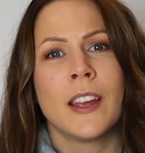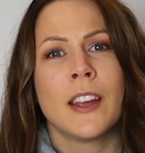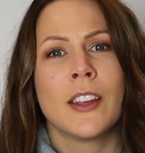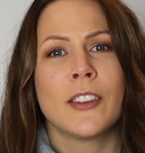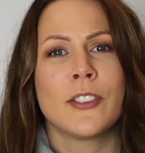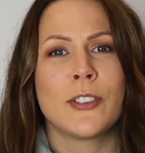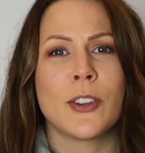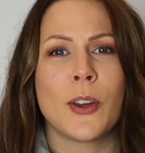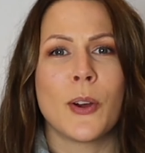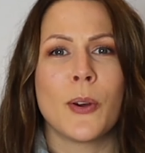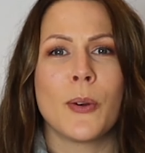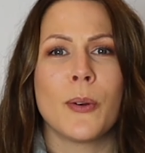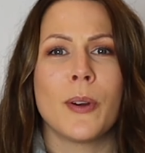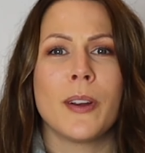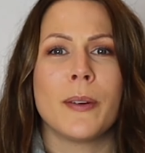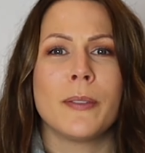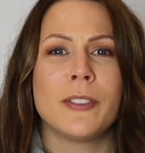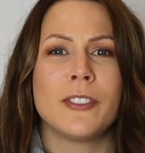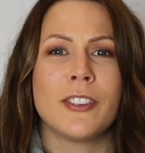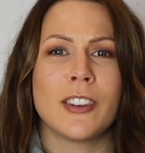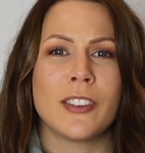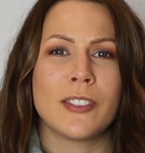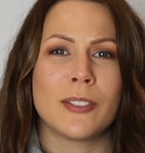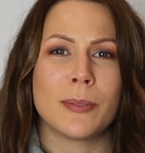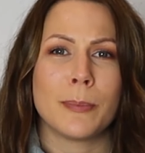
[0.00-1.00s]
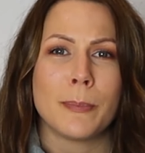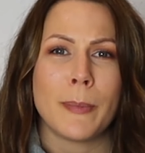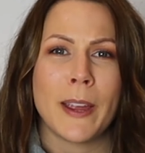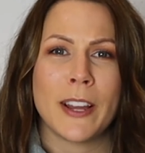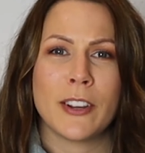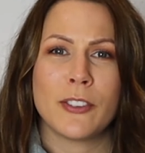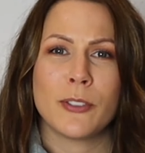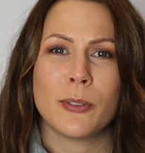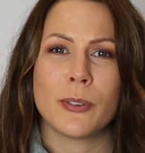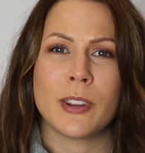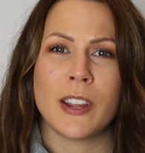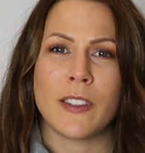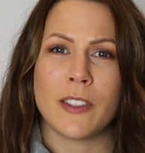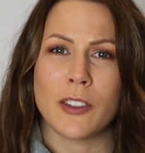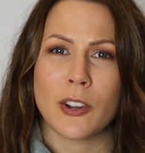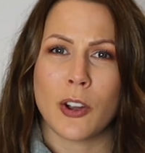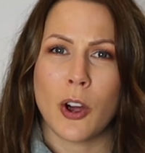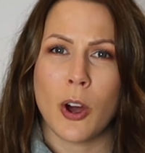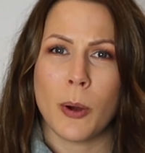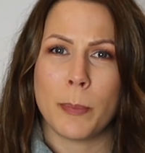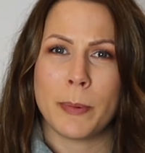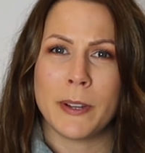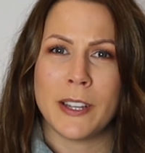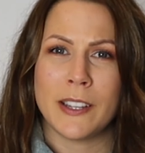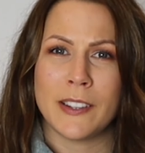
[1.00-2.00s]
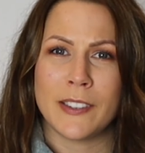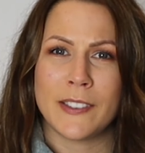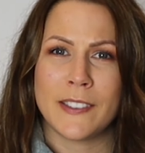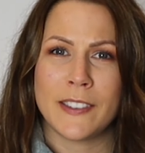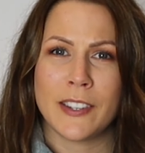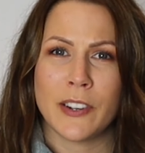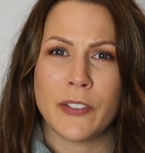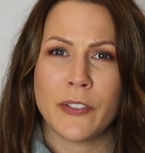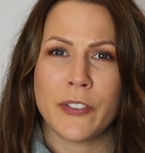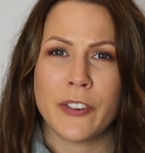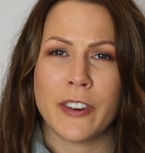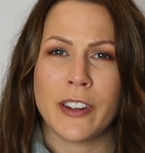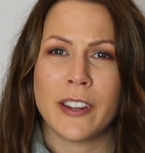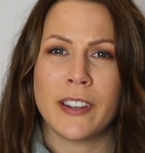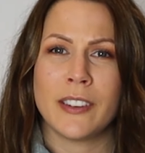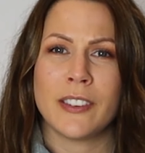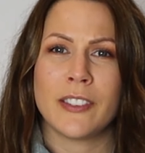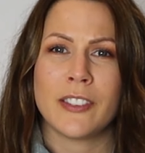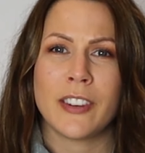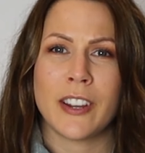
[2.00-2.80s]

So just make sure that the copy is different,